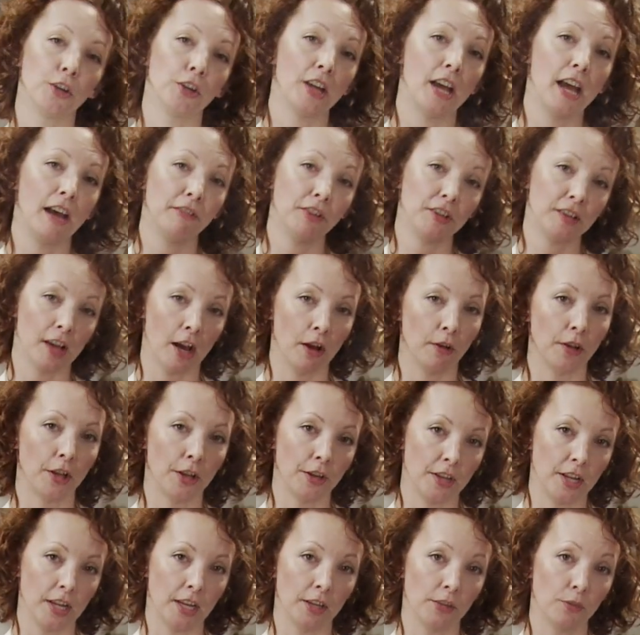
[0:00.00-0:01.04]
good to have a towel
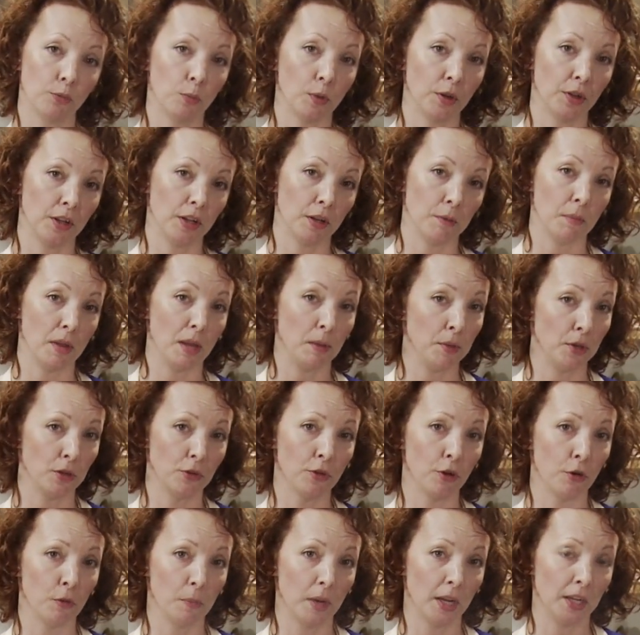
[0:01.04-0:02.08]
on hand, one that maybe you
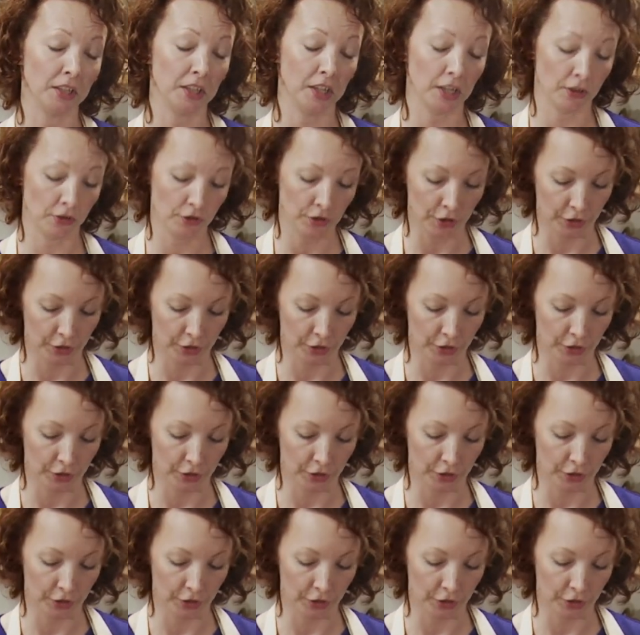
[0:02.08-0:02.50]
don't mind getting